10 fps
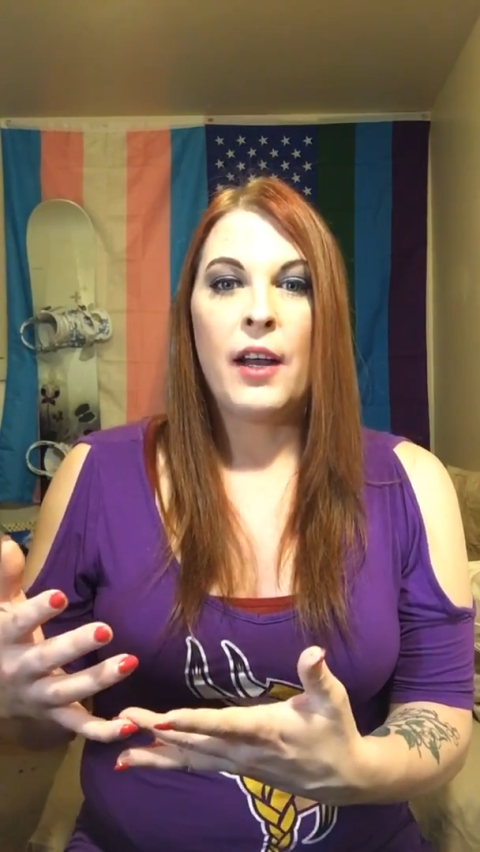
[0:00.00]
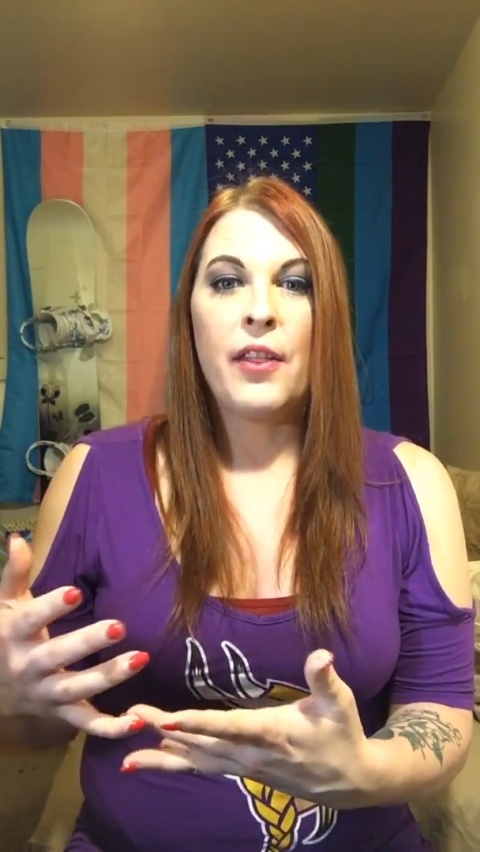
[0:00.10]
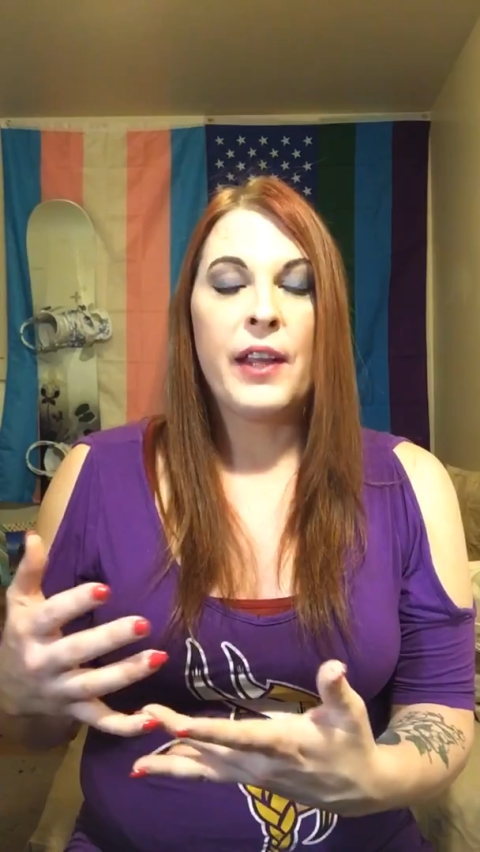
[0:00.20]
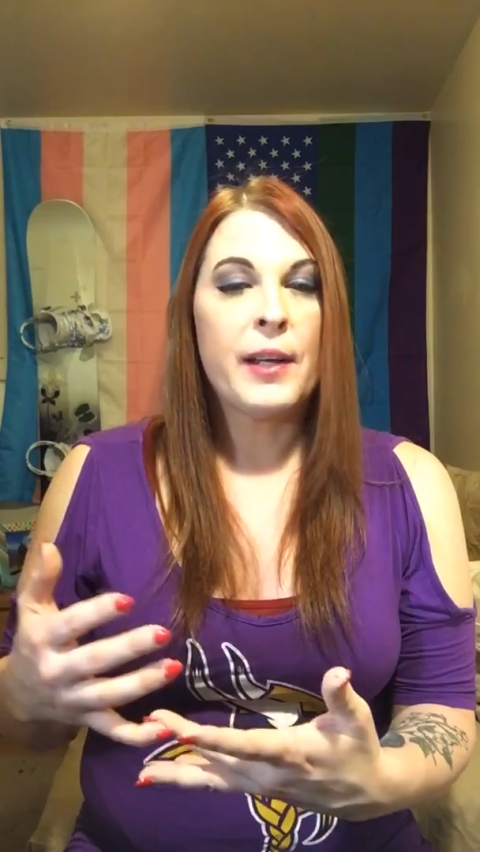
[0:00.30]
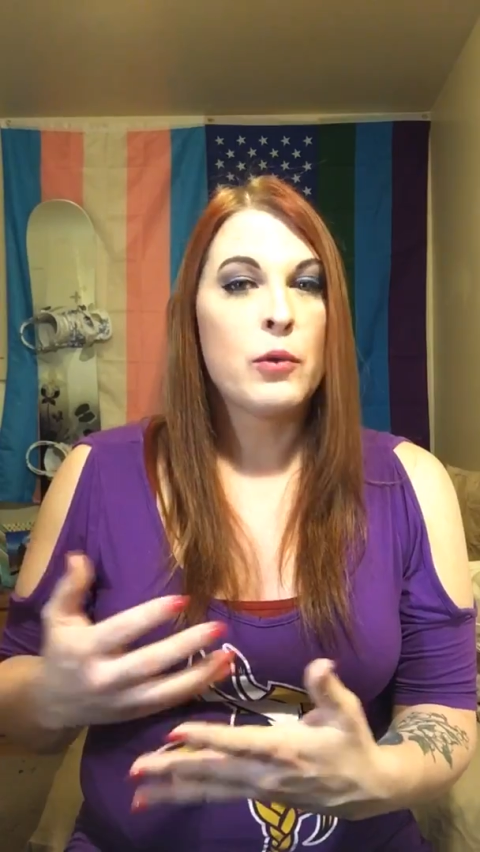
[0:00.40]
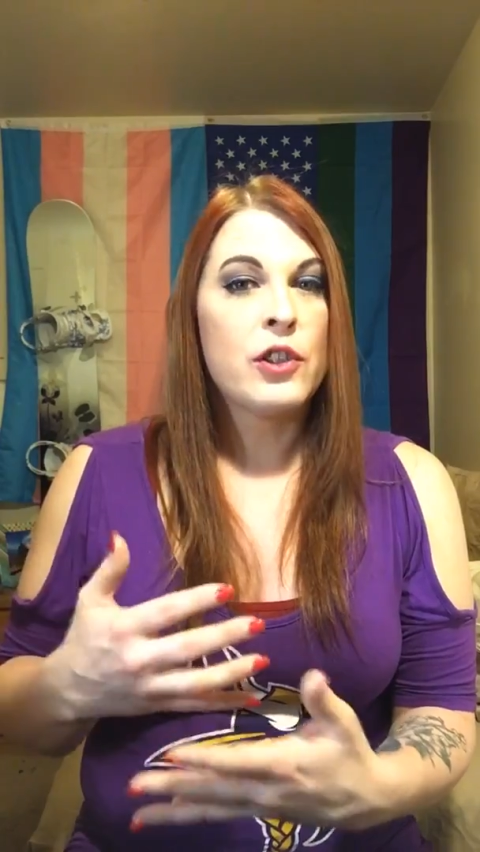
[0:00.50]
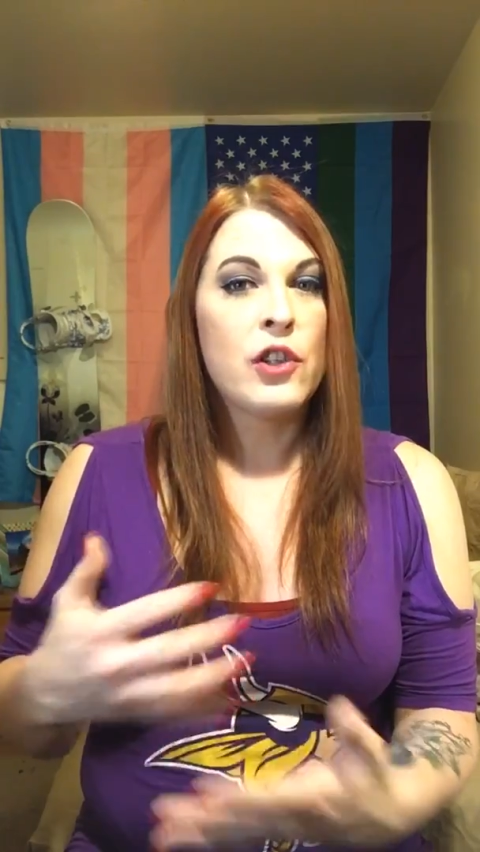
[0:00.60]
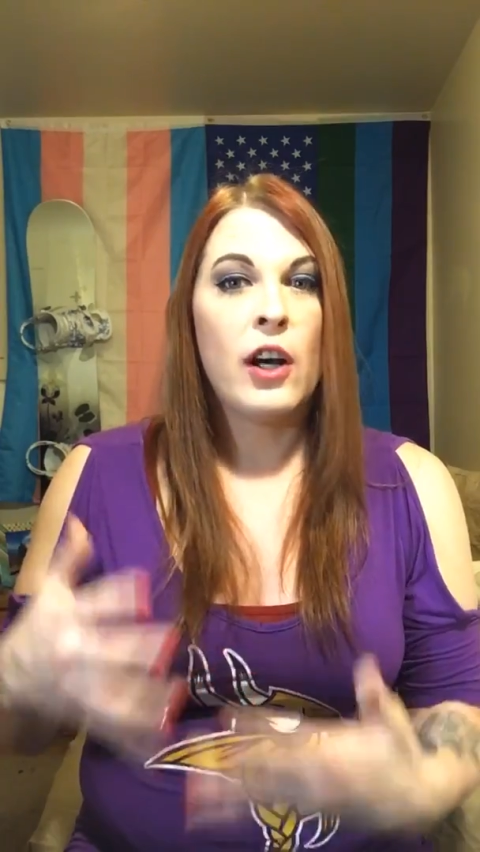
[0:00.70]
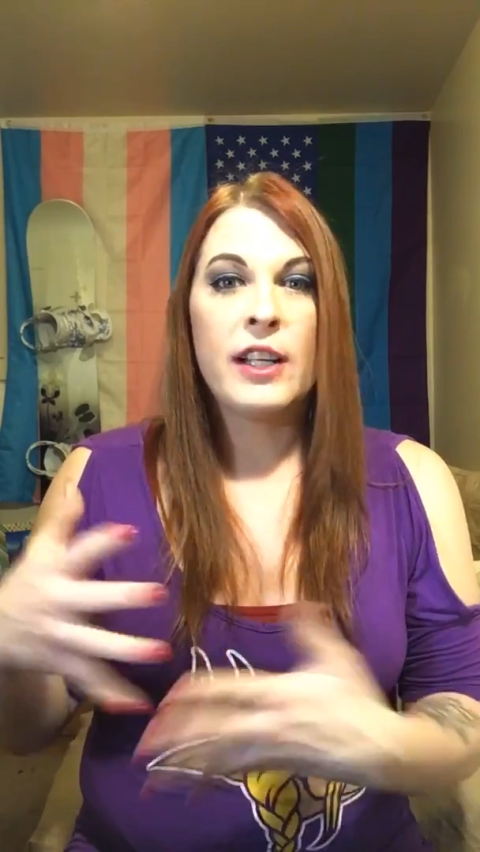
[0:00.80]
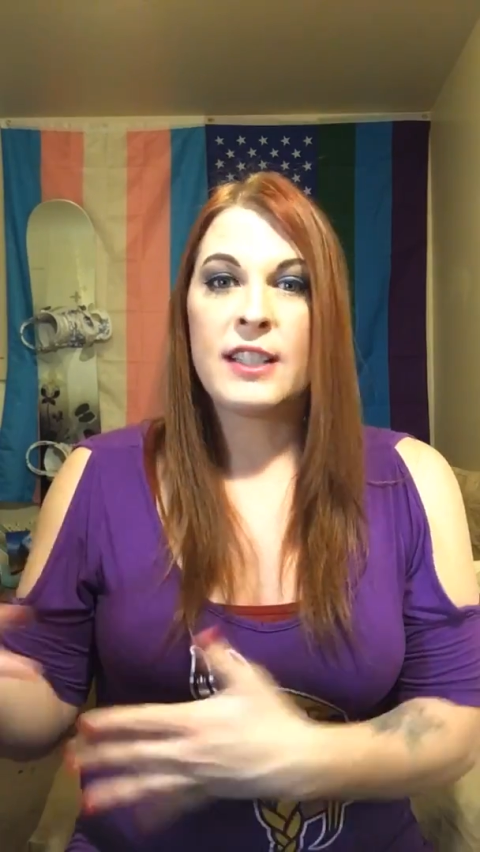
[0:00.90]
they would
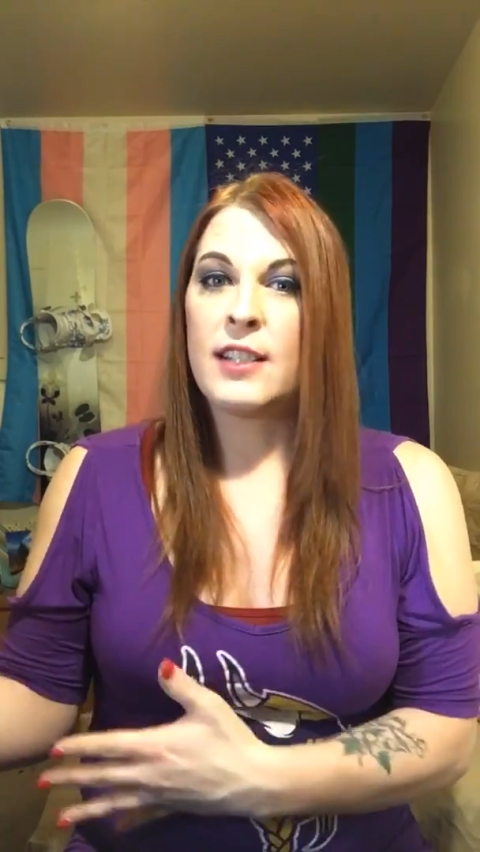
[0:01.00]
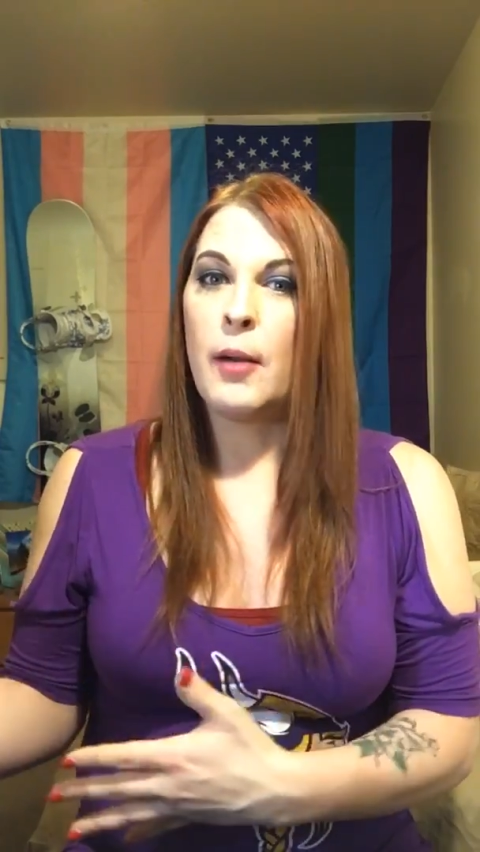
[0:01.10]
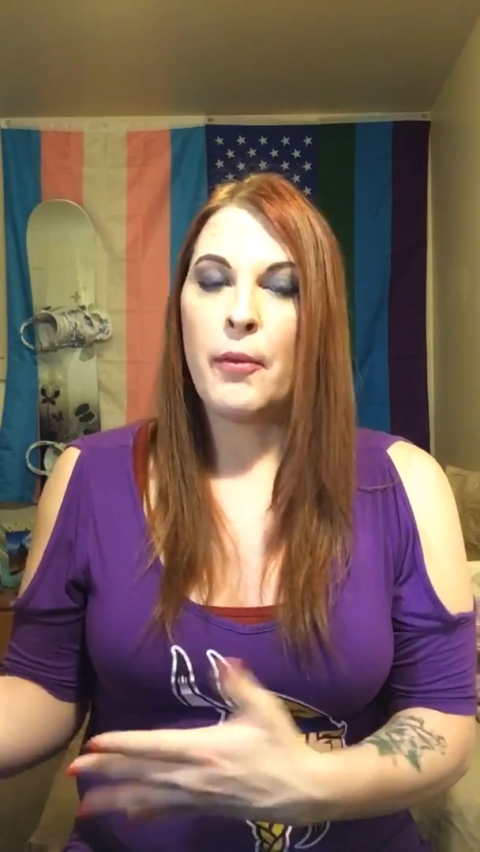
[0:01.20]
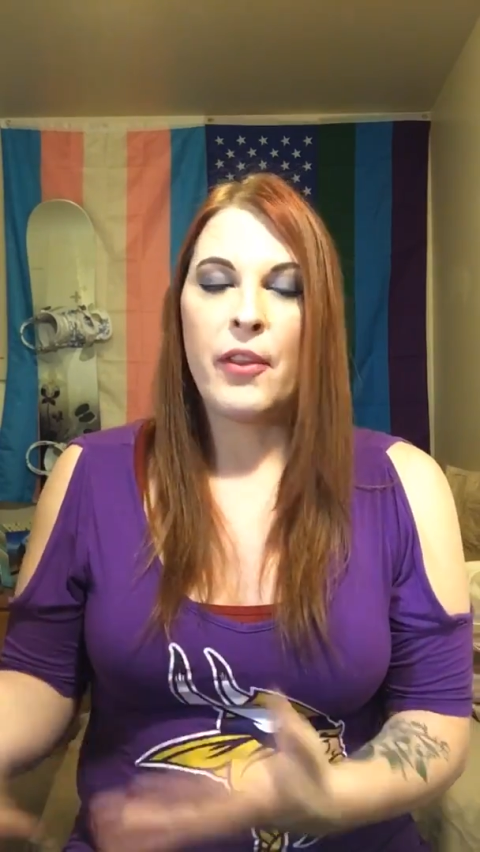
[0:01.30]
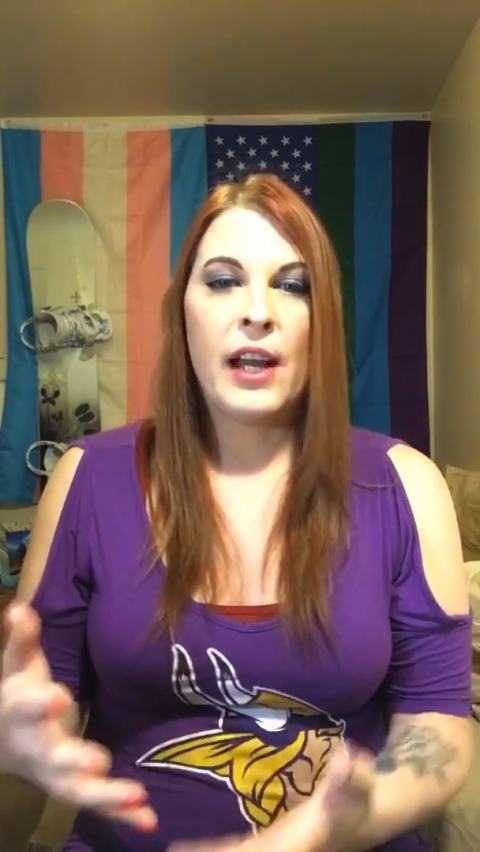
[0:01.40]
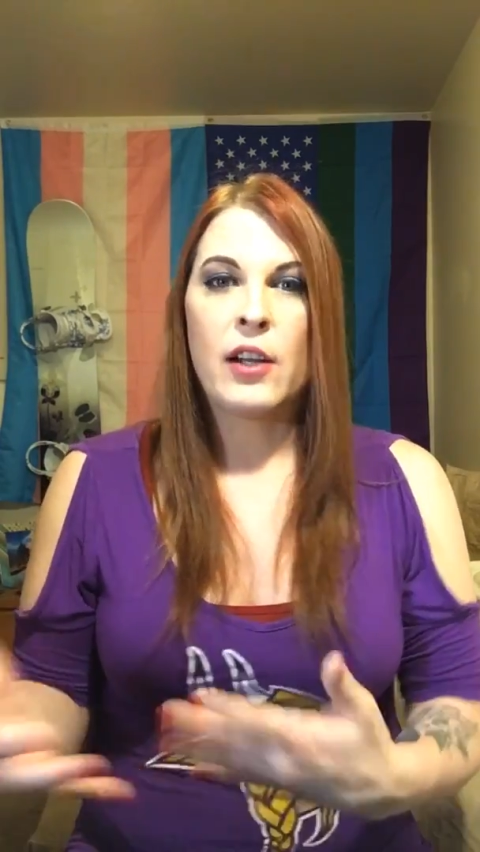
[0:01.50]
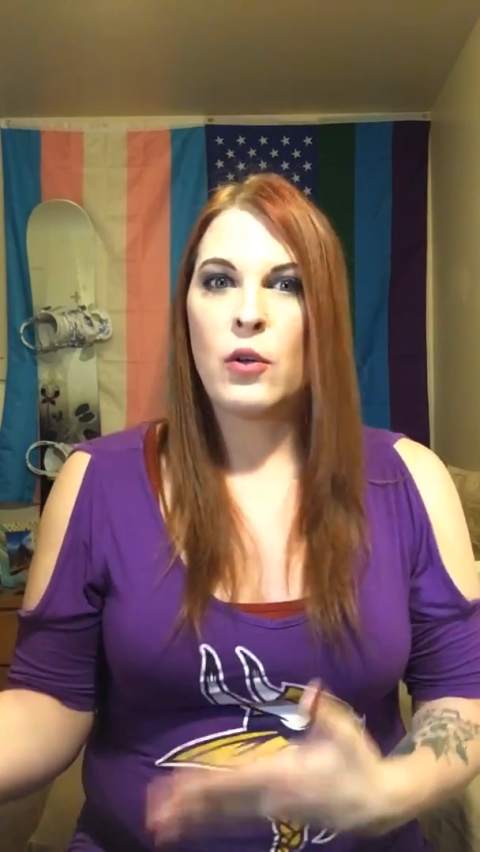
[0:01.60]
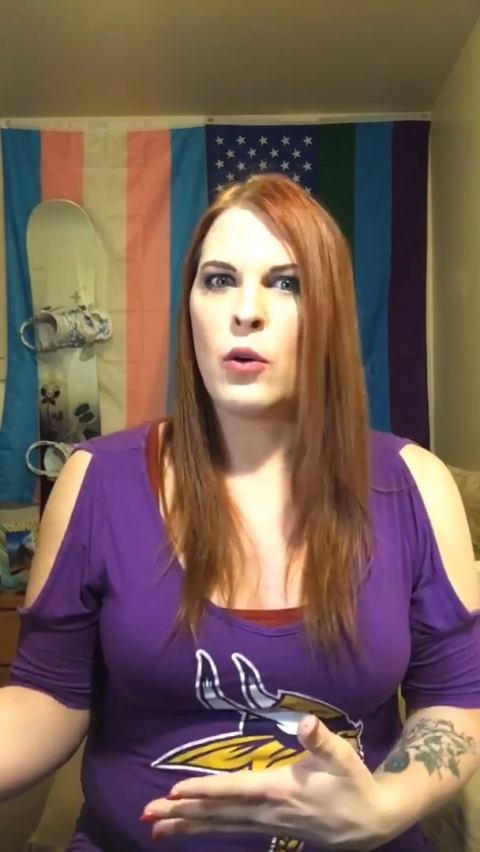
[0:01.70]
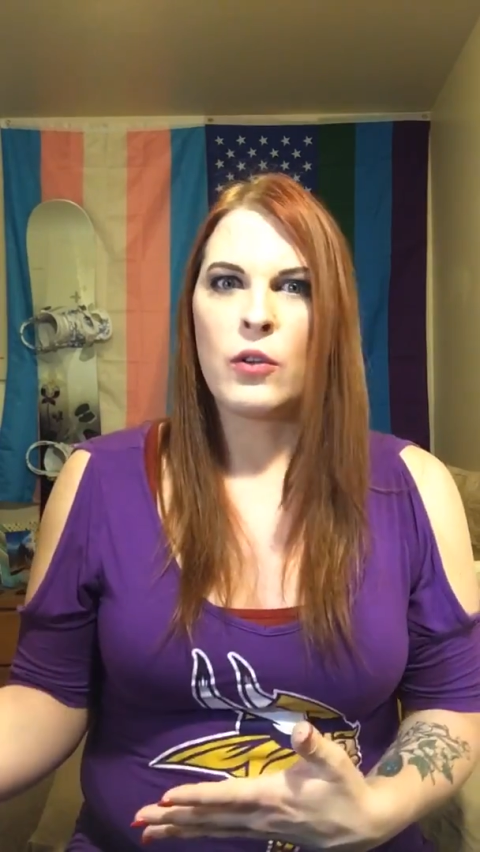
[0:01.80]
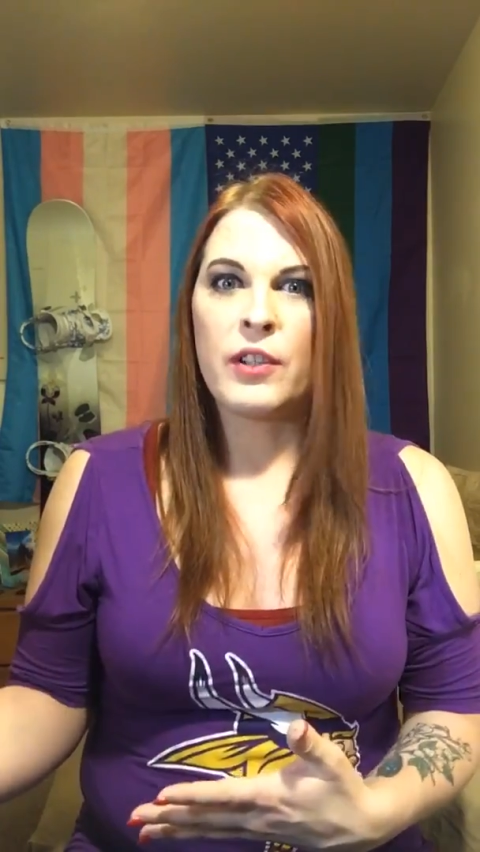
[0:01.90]
not accept that
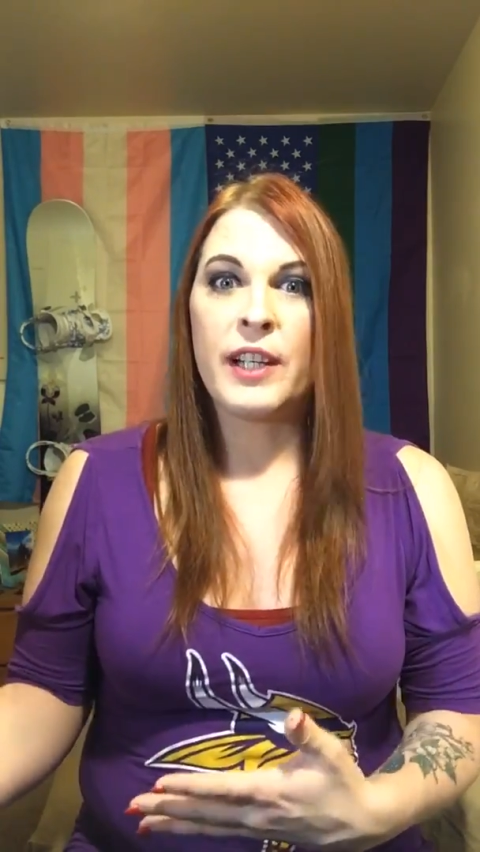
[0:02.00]
court.